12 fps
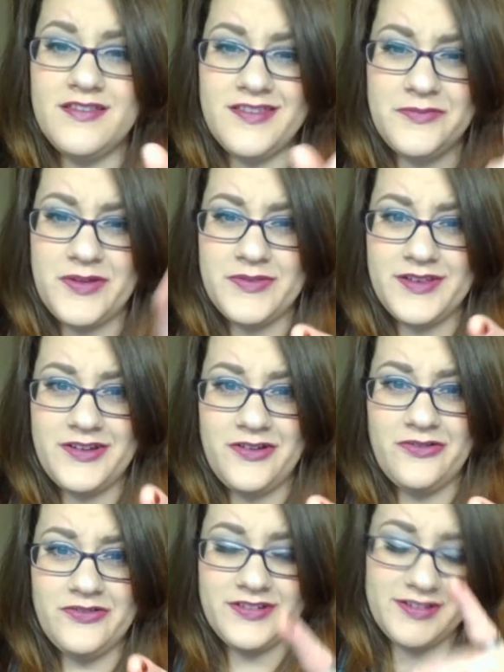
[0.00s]
Sometimes I
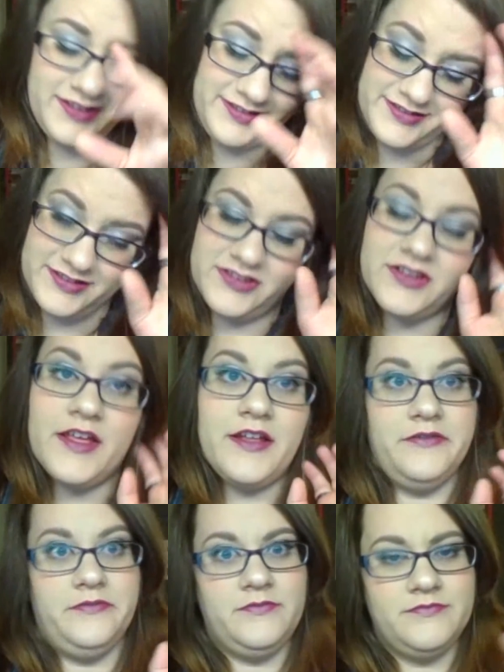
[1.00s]
don't listen to
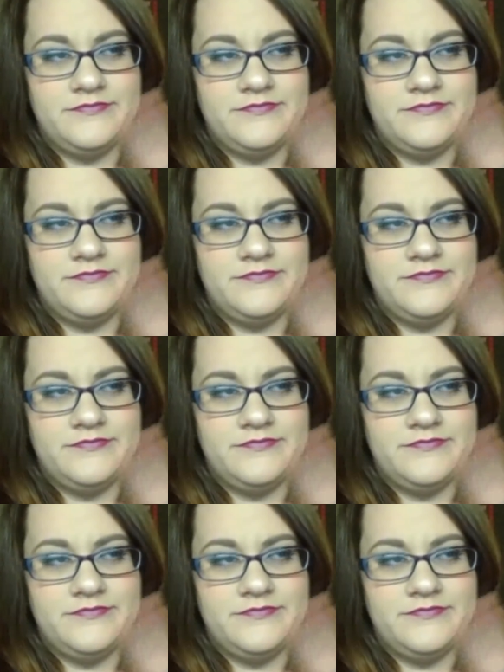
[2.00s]
that